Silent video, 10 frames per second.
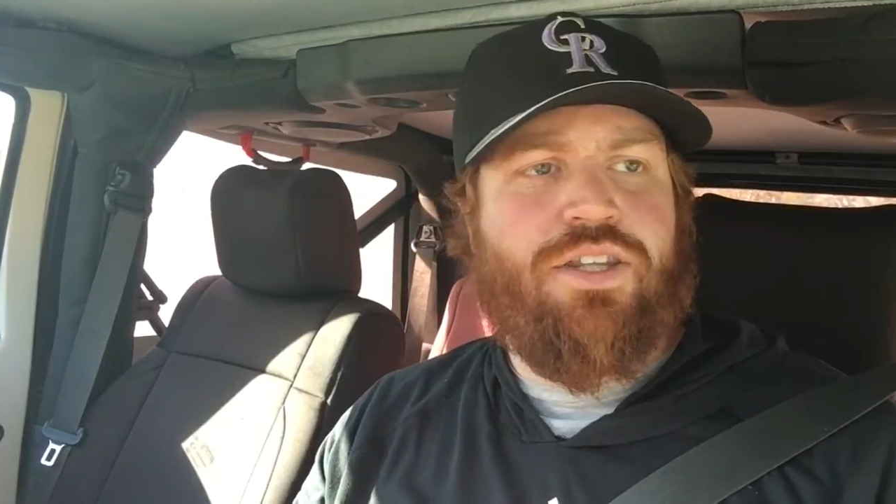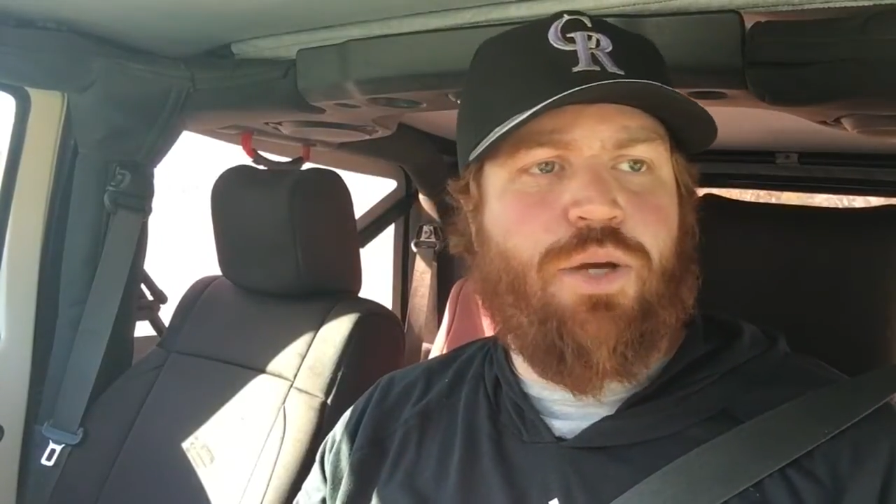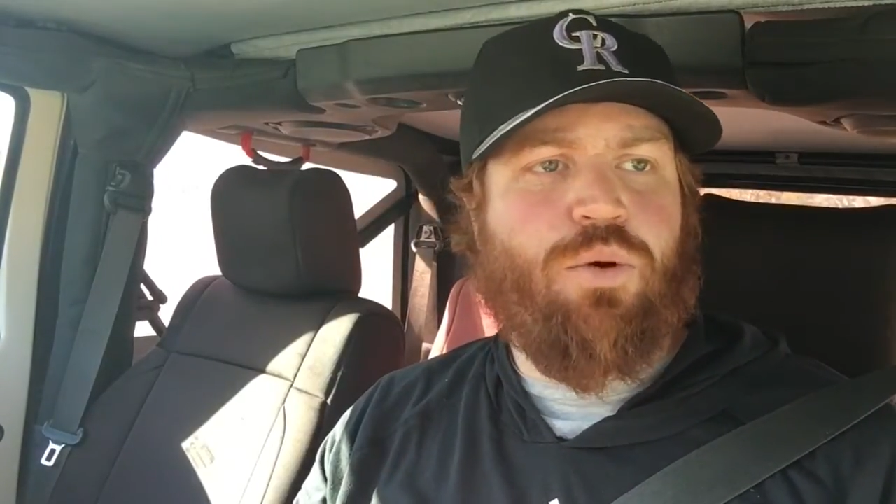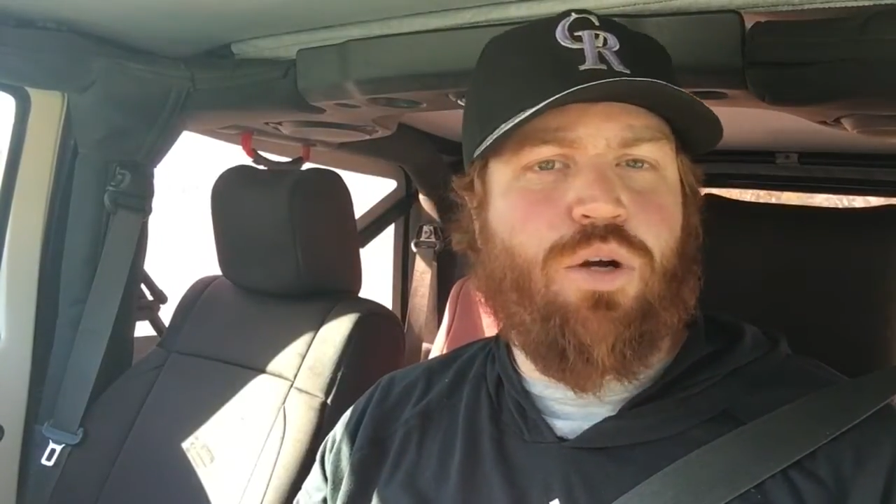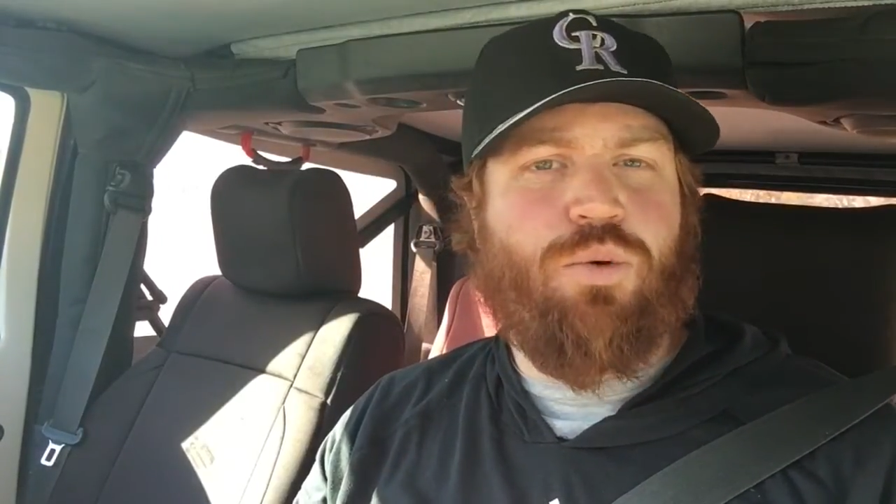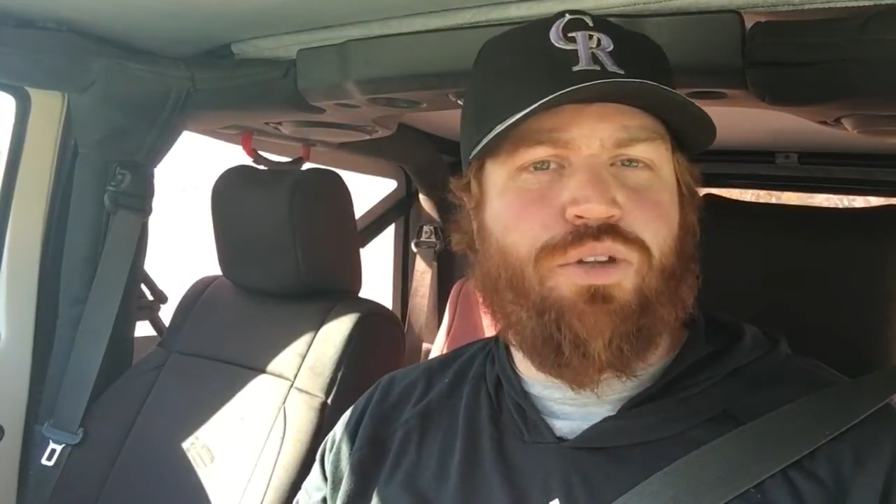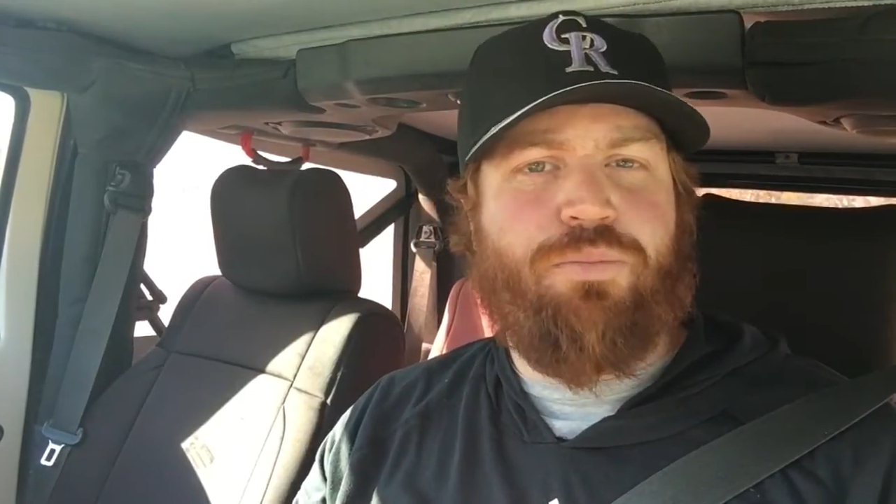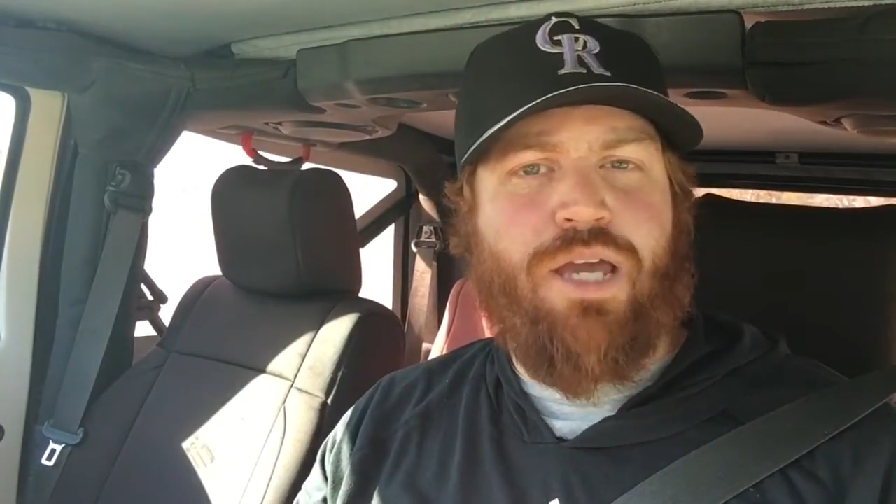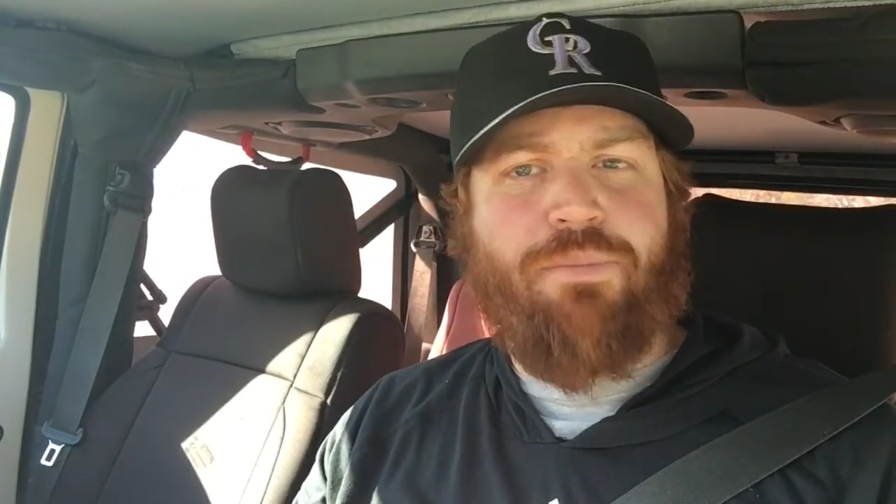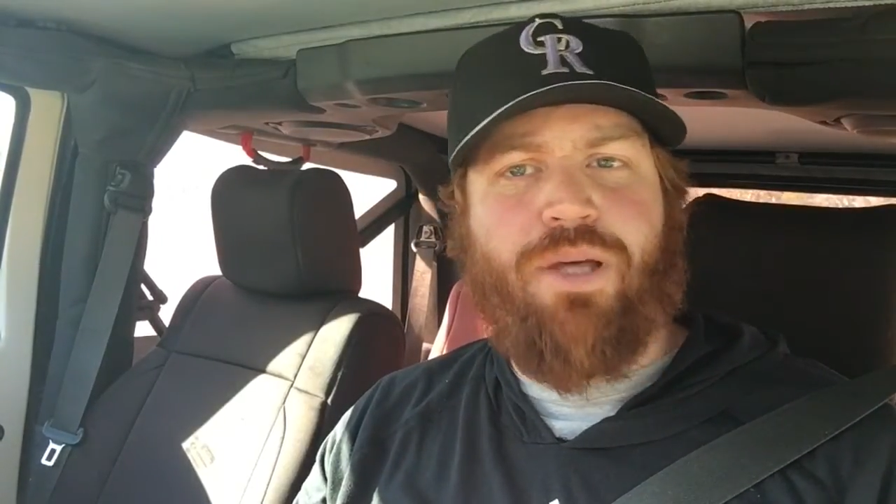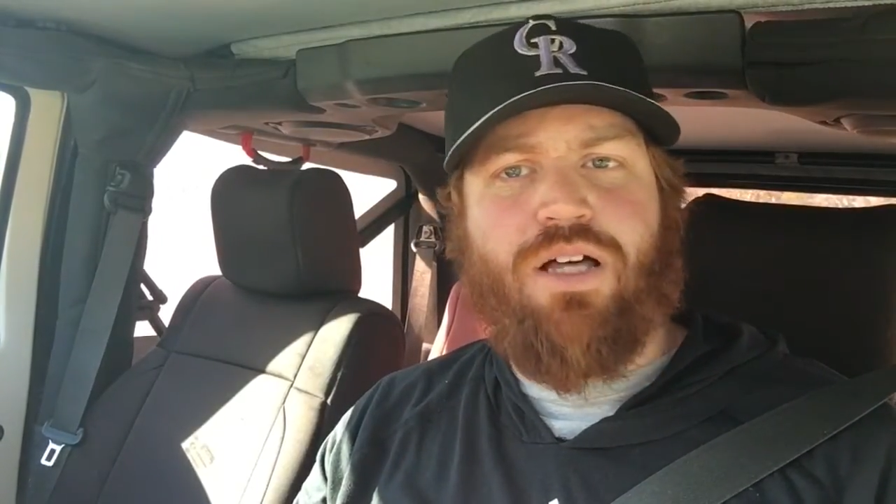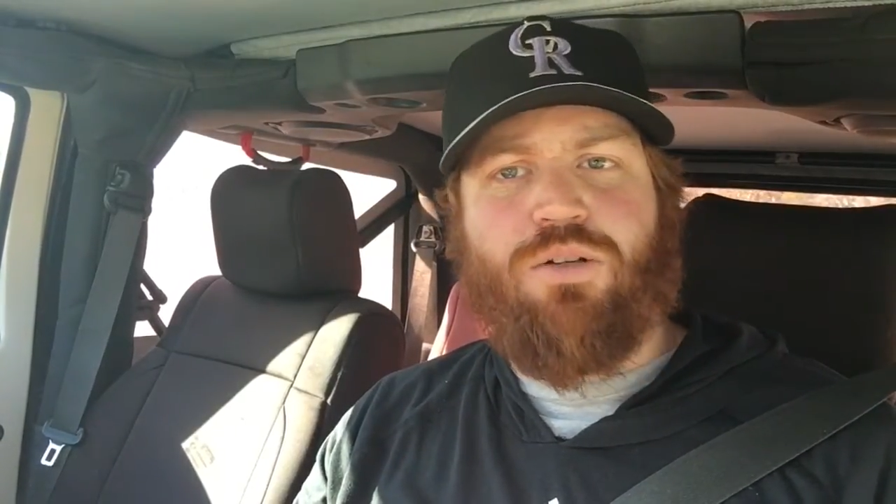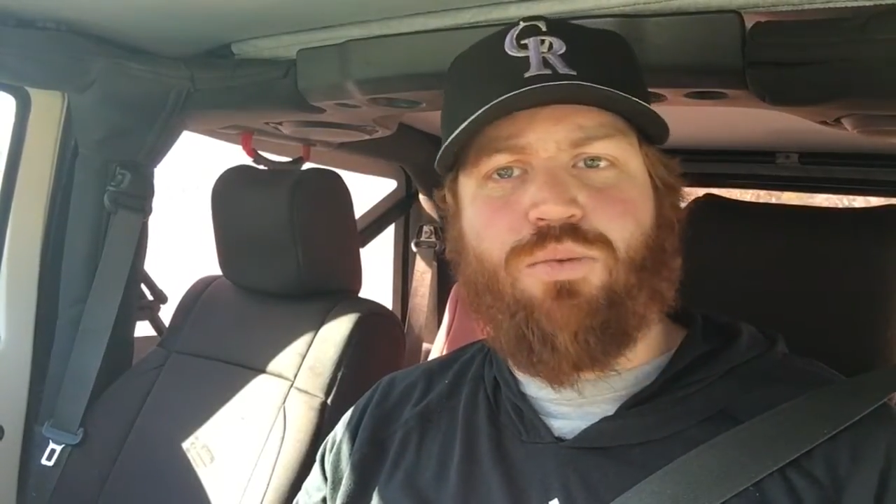they work with PayPal,